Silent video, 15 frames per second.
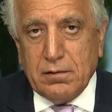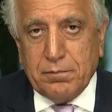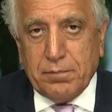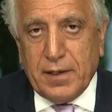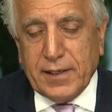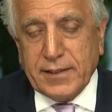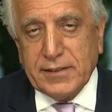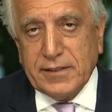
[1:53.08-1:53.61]

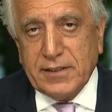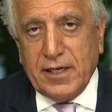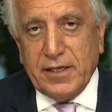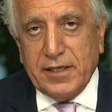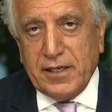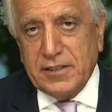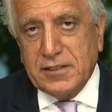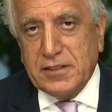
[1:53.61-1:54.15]

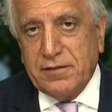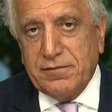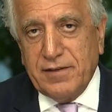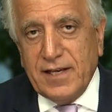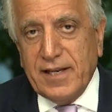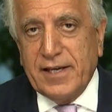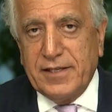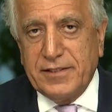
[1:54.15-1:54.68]
Pakistani
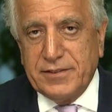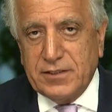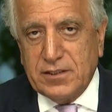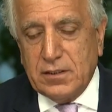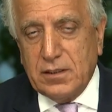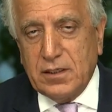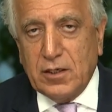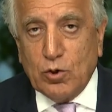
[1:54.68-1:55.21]
civilians,
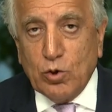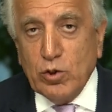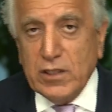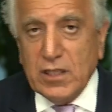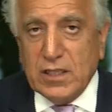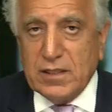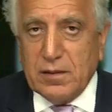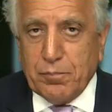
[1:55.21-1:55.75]

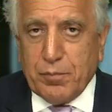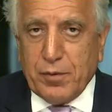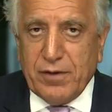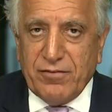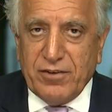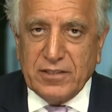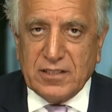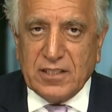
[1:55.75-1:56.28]
including the
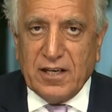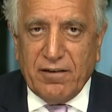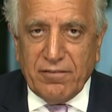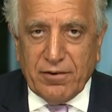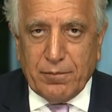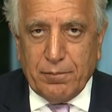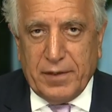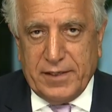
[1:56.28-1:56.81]
previous
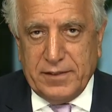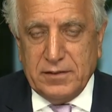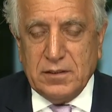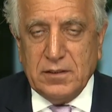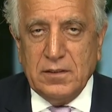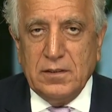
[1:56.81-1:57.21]
government,